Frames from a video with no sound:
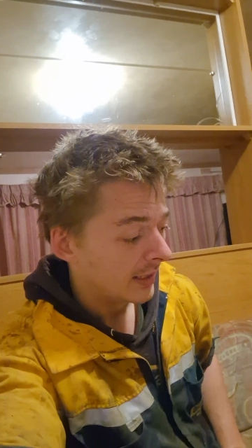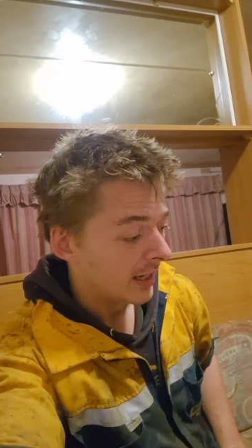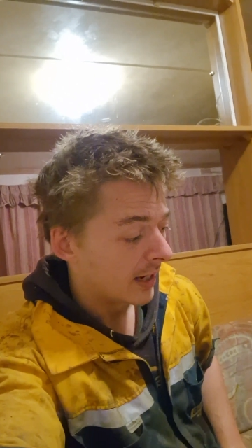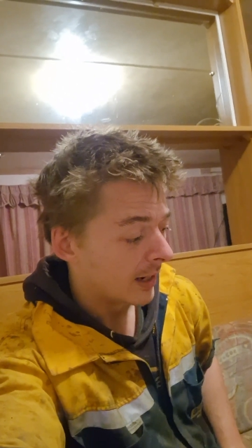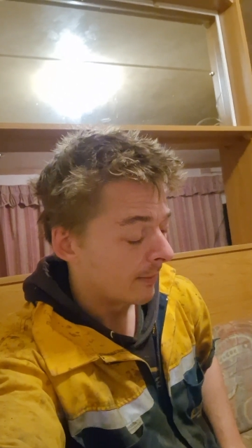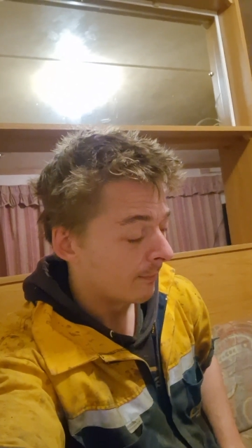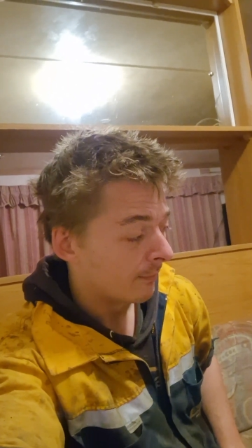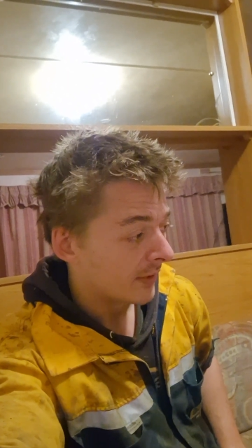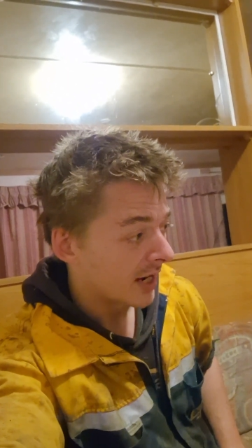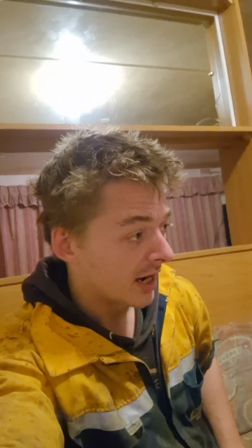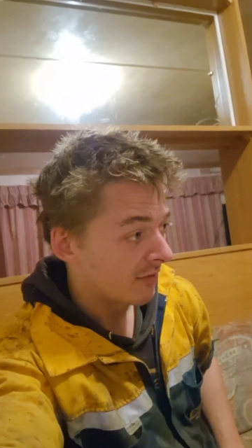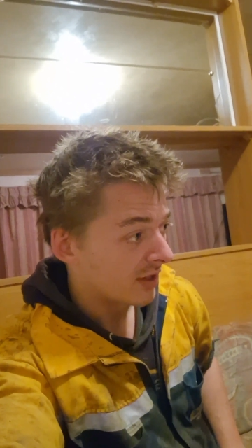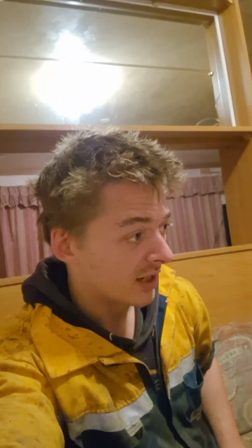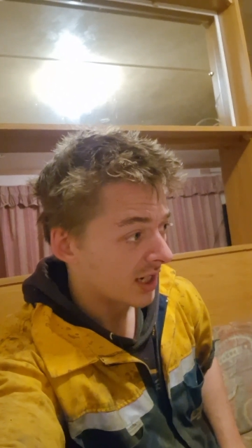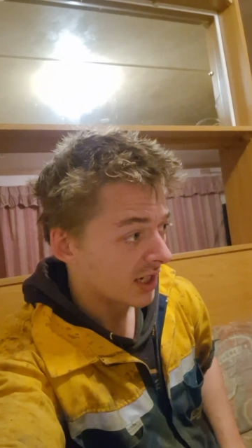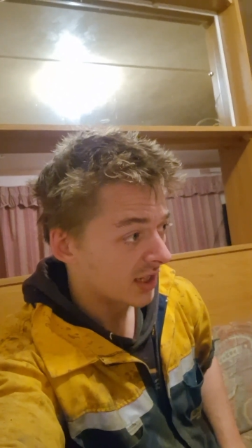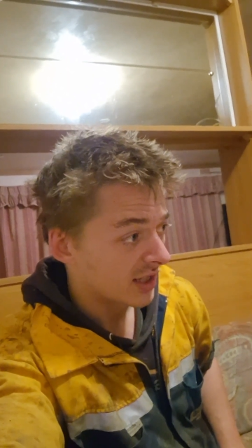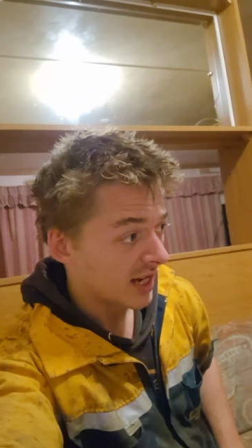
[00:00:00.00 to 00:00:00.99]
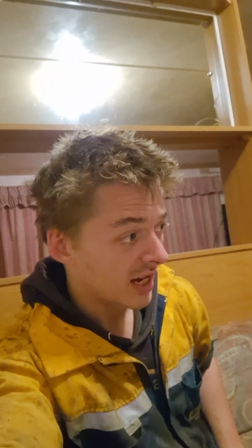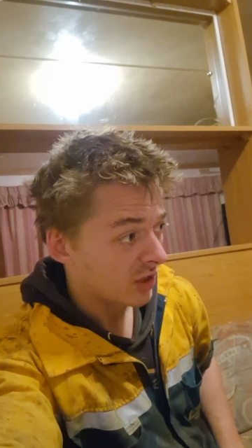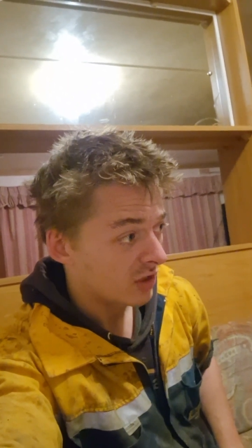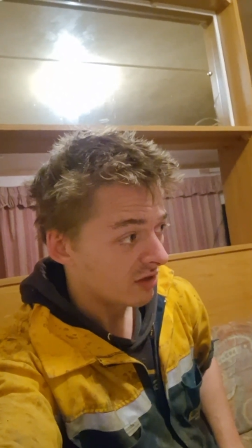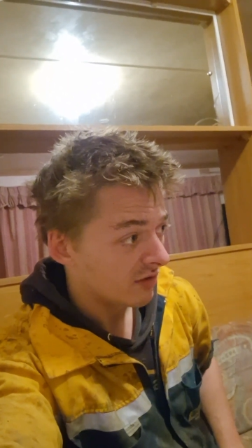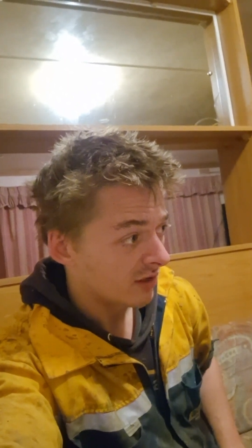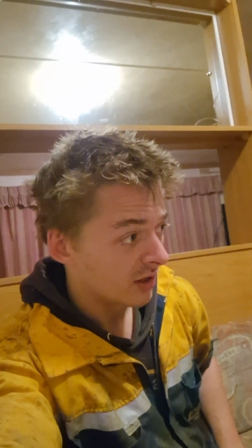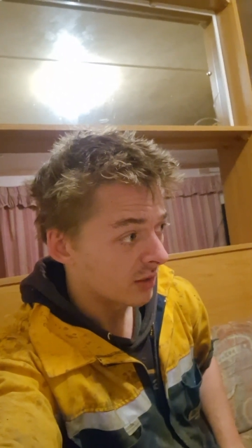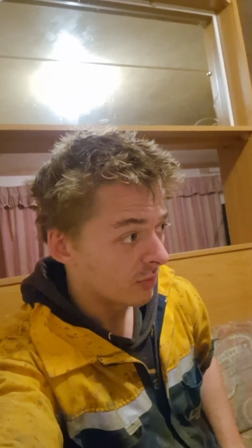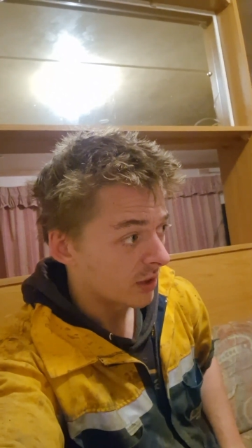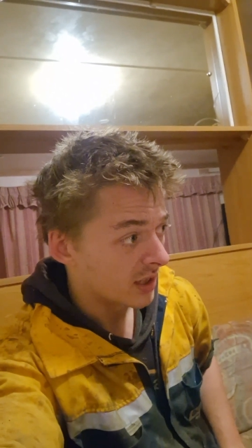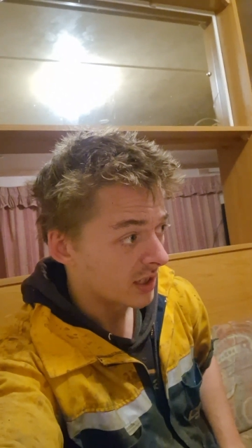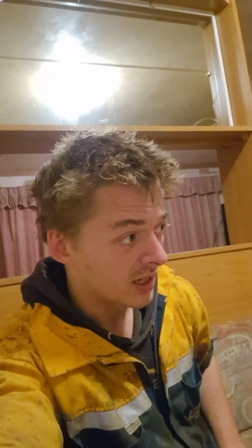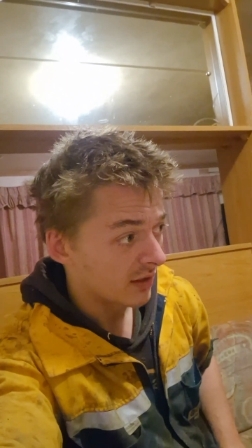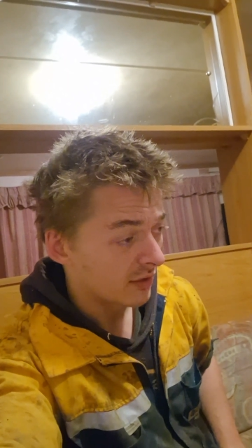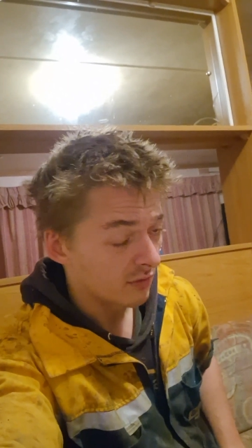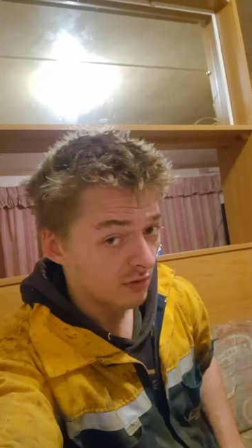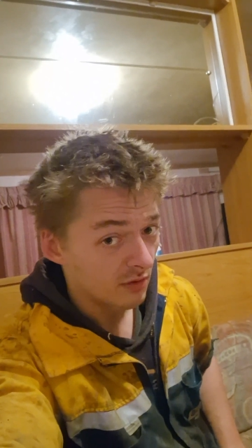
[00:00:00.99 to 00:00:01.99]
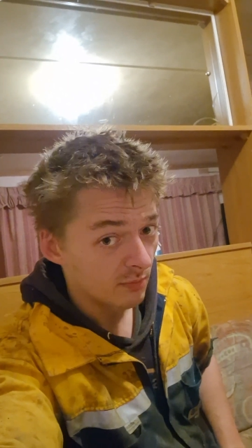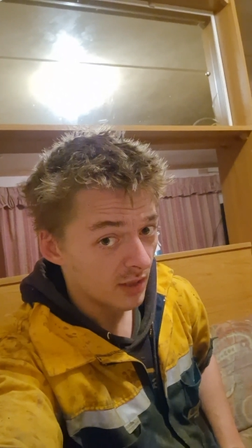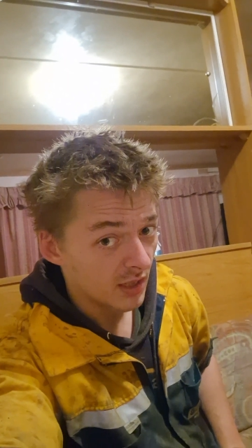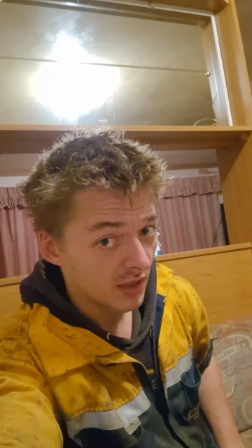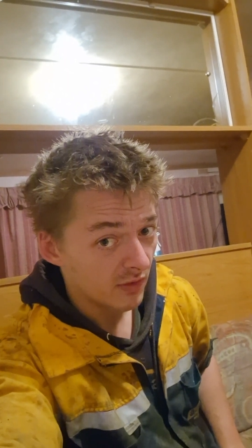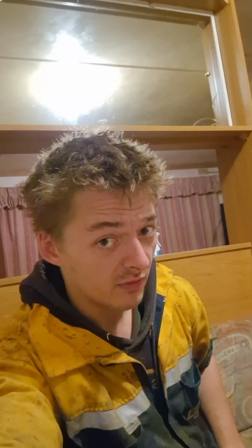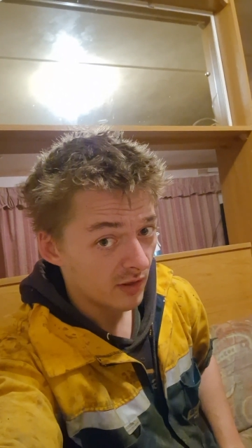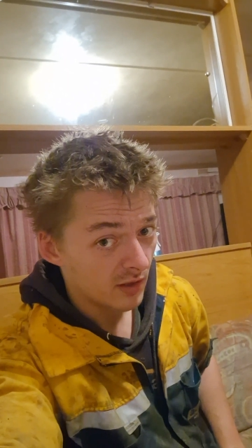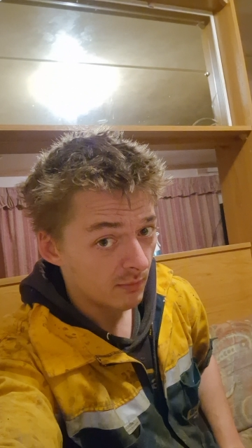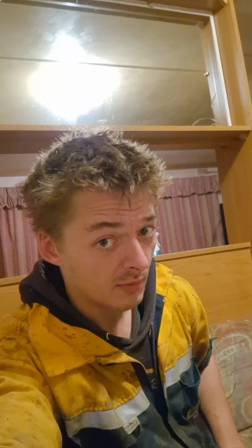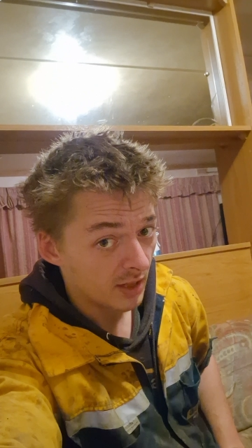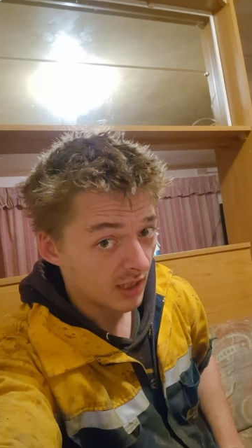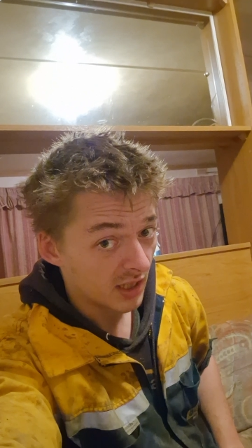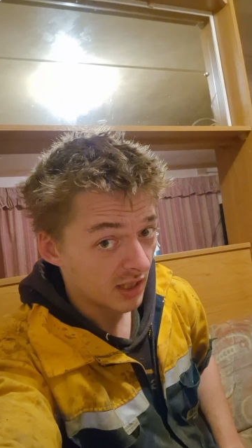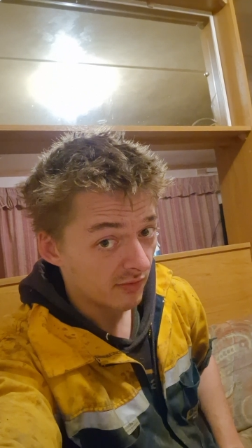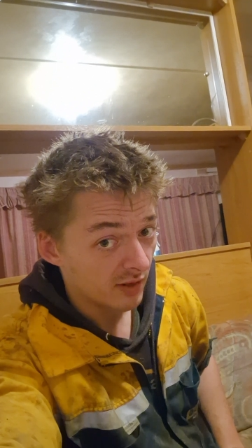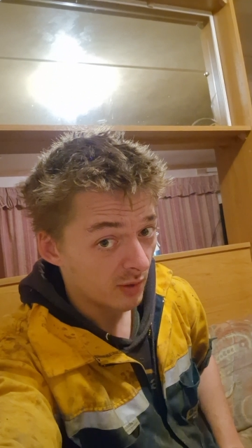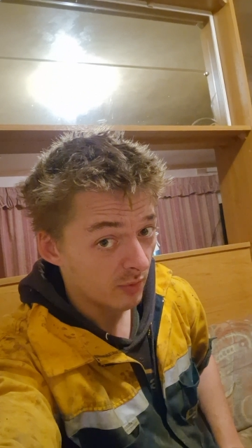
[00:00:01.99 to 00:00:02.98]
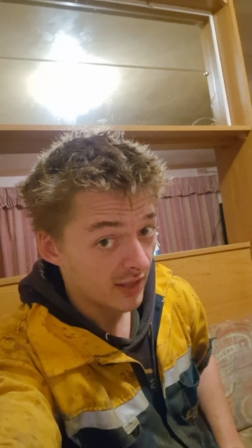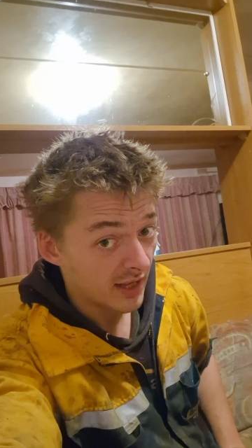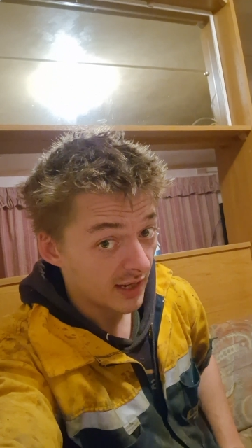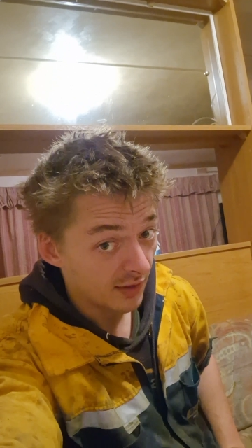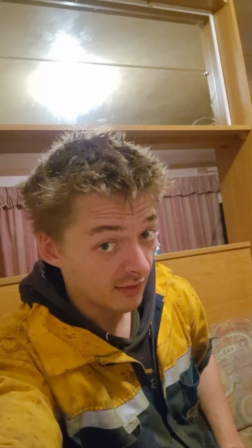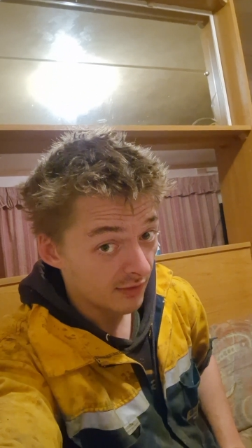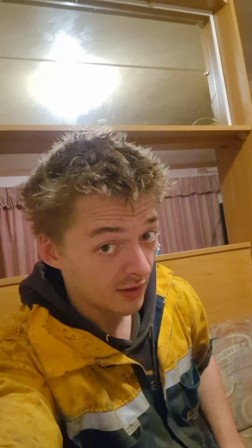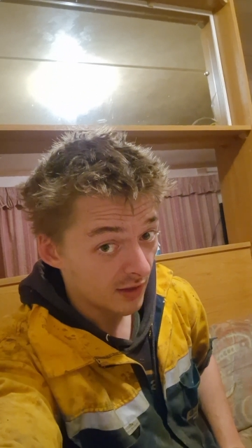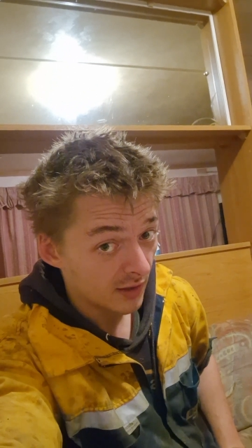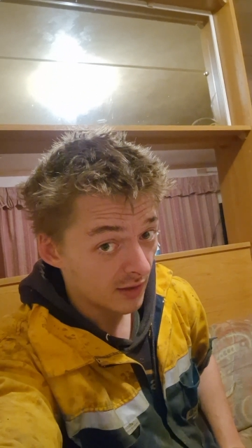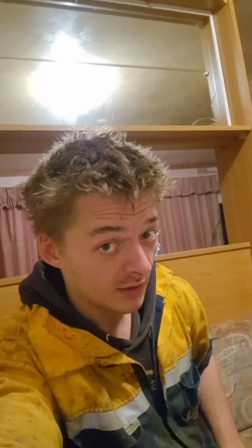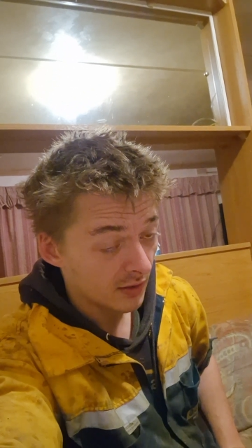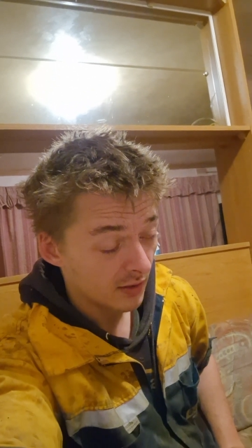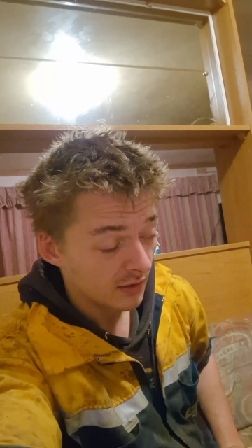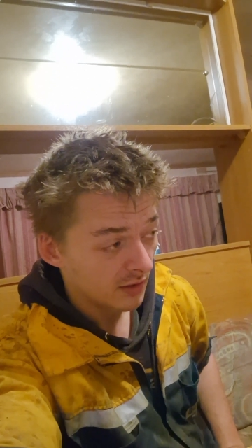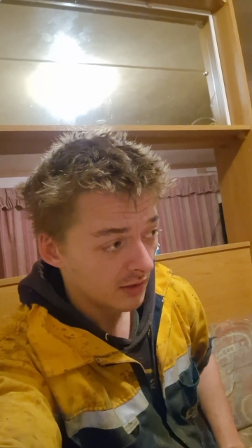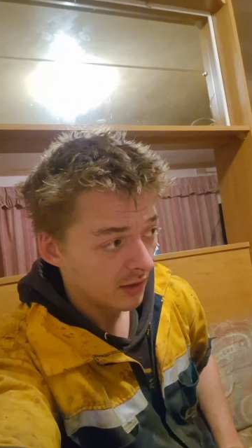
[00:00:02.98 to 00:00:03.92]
I think it's actually the only way to get through the mesosphere with anything,